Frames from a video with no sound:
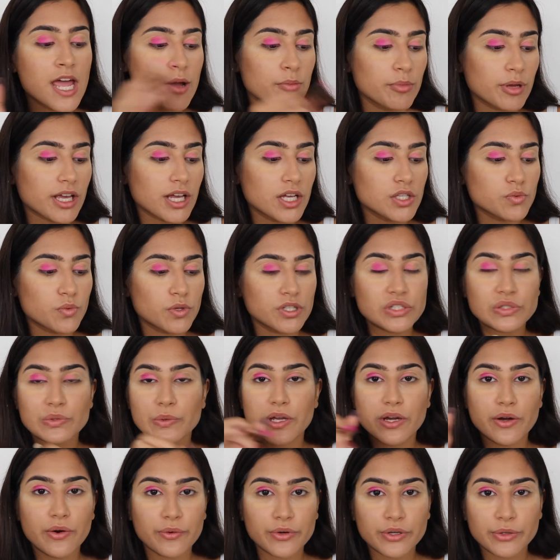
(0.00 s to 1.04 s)
because once
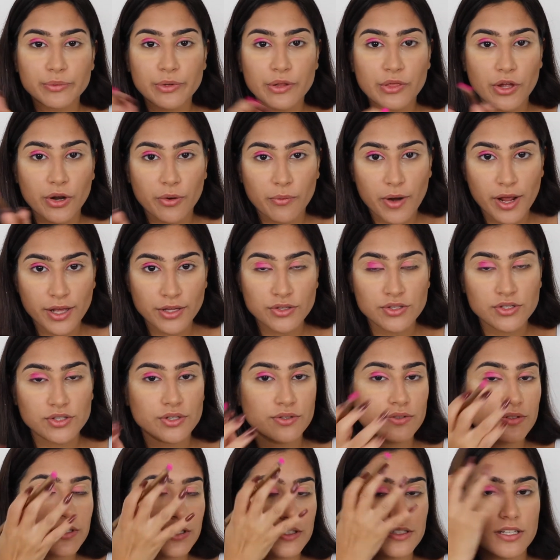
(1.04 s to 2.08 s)
we go in with our
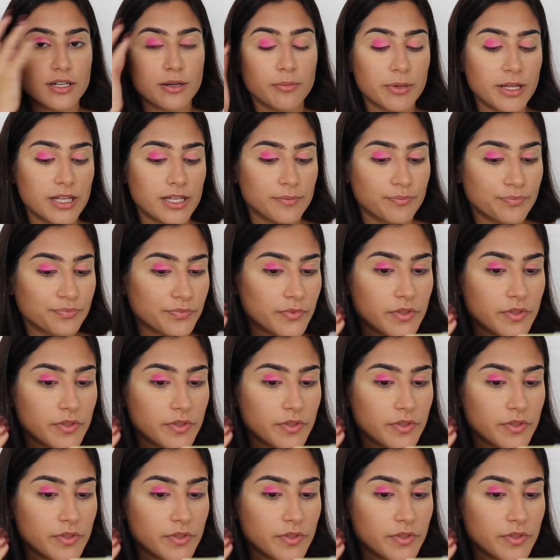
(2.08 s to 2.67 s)
rhinestones, it's gonna be